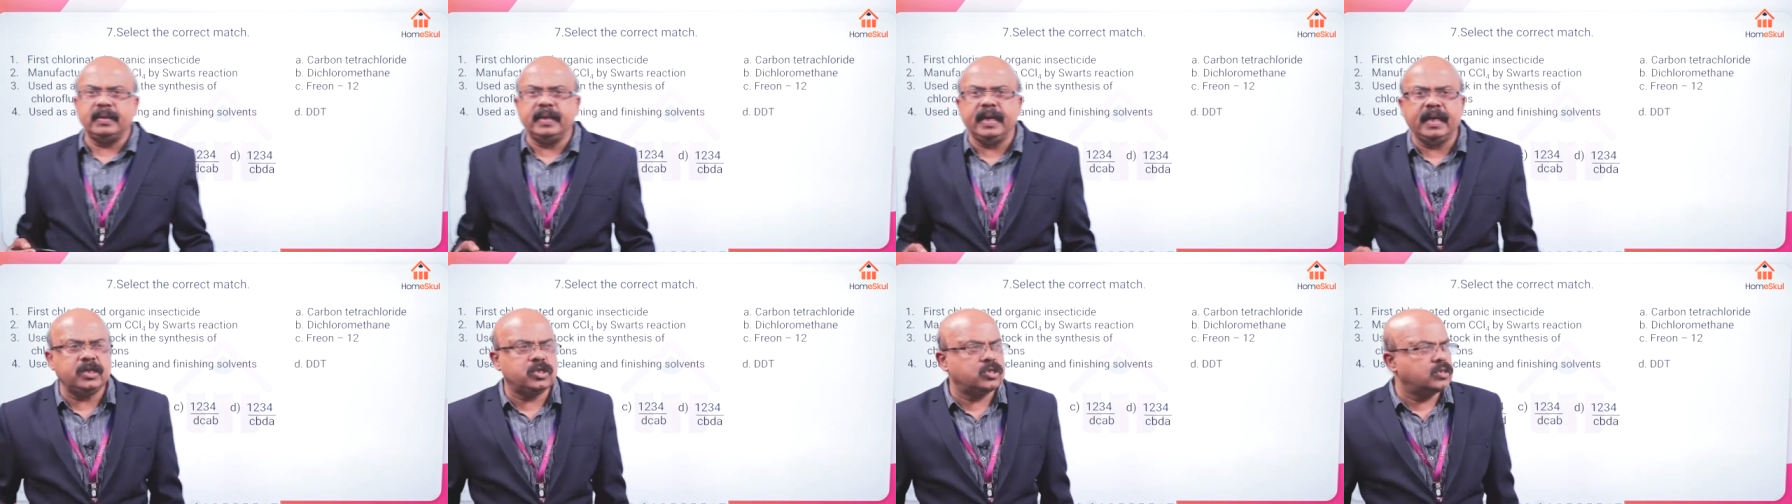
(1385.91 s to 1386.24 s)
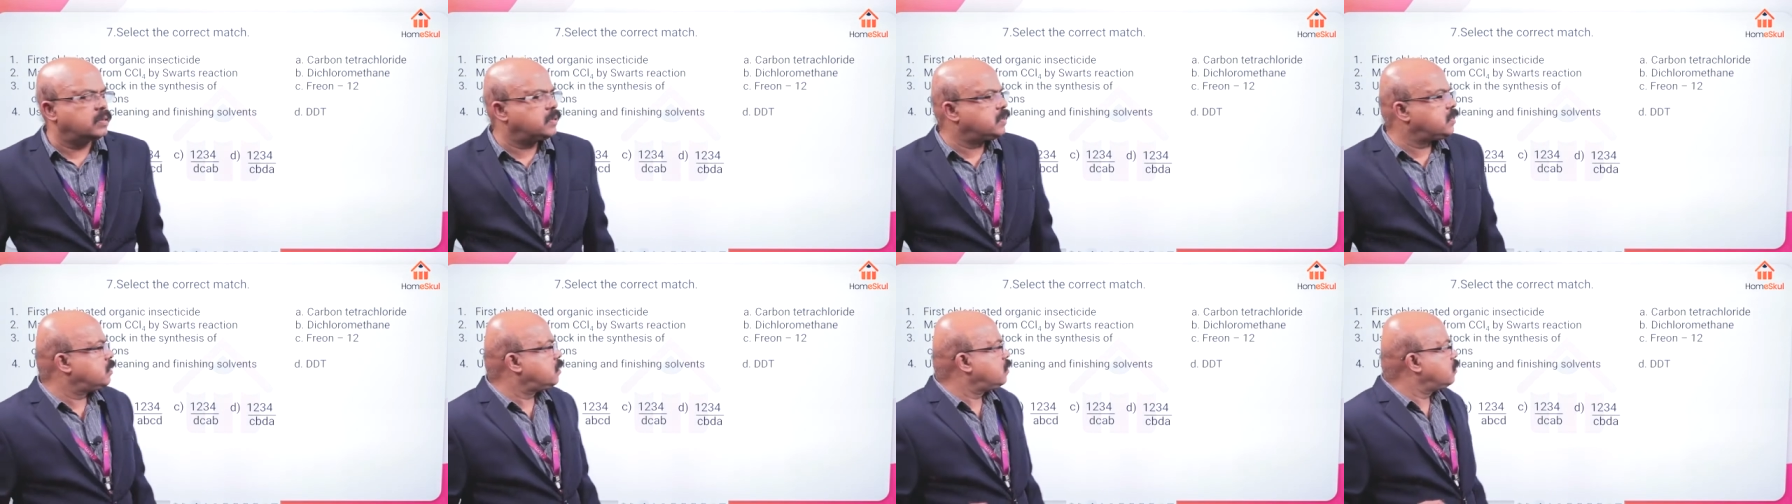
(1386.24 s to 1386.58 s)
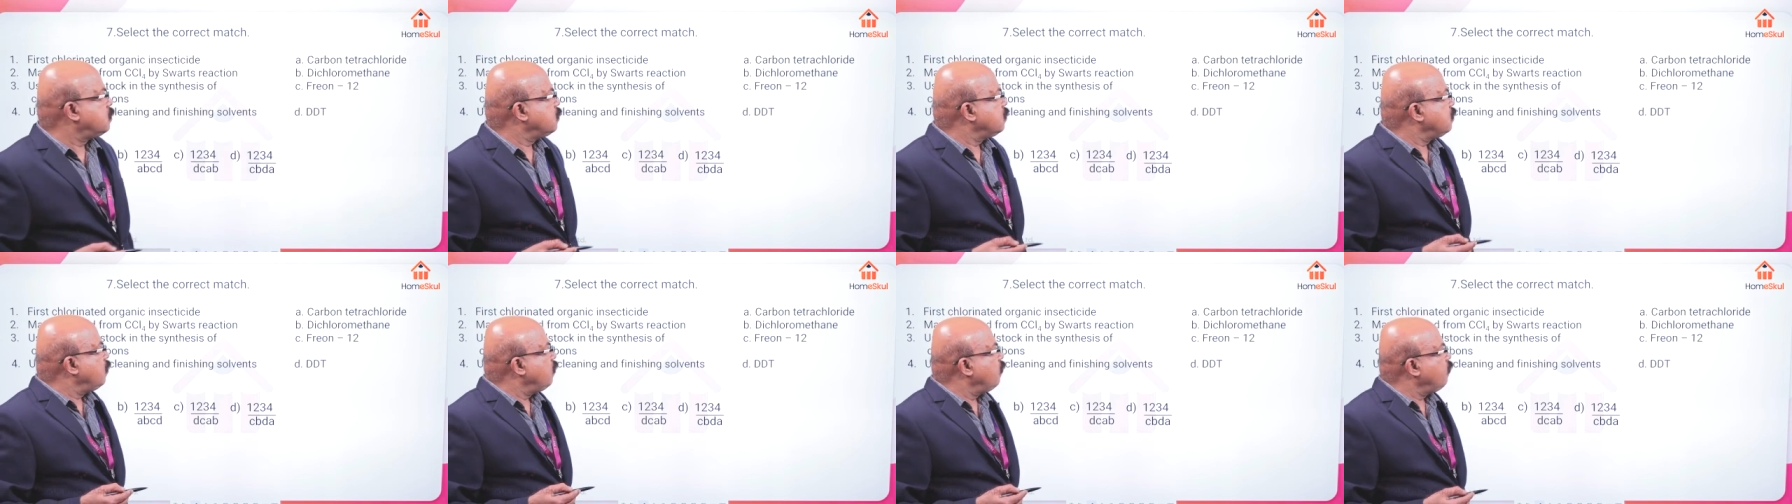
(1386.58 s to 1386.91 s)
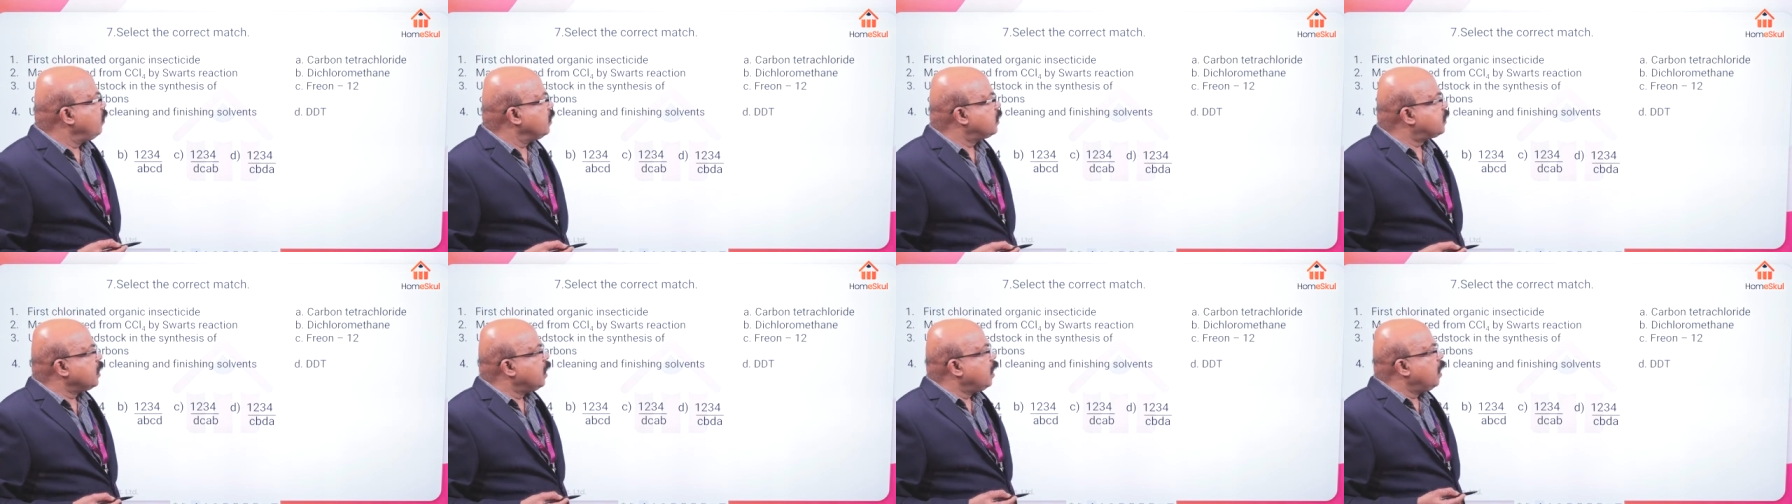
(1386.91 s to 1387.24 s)
these
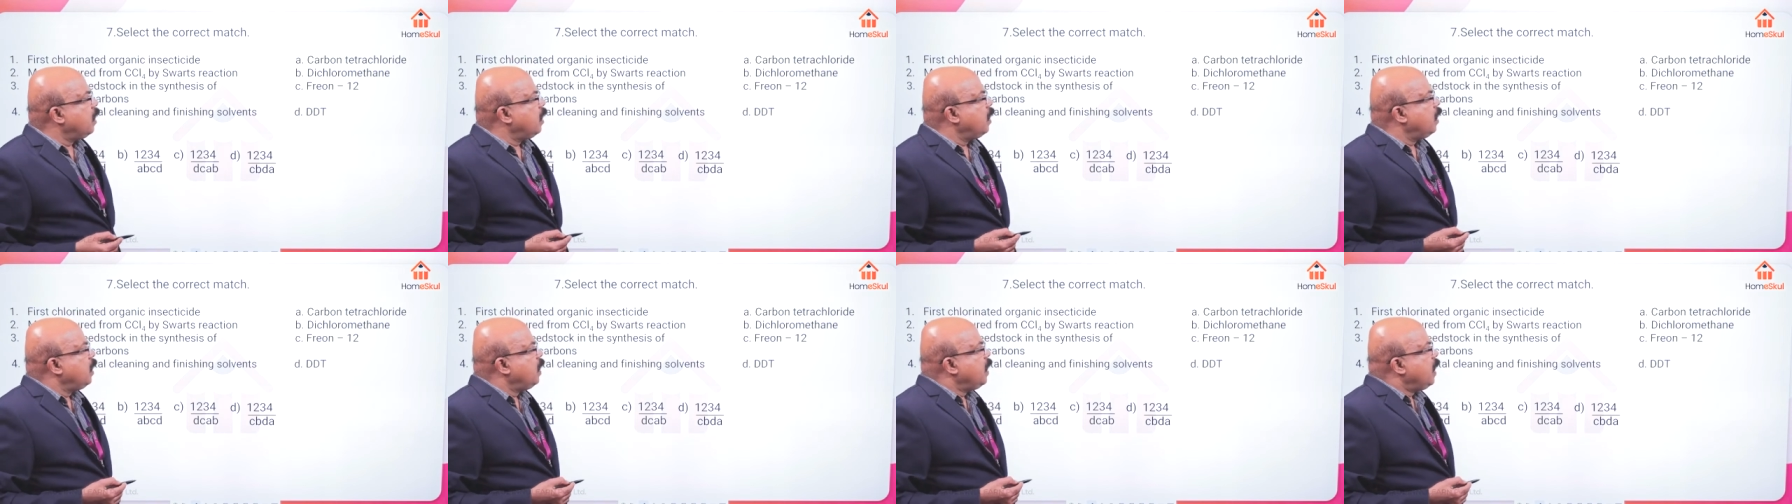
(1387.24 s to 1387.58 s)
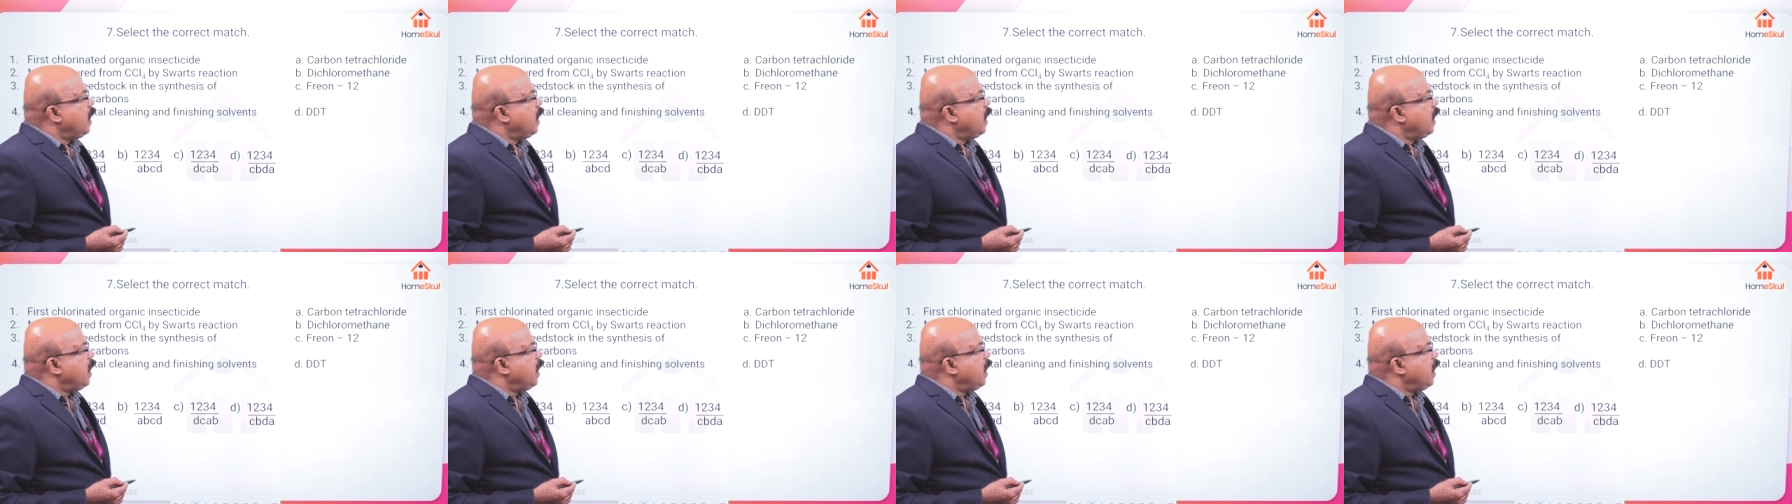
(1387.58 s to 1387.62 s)
with A,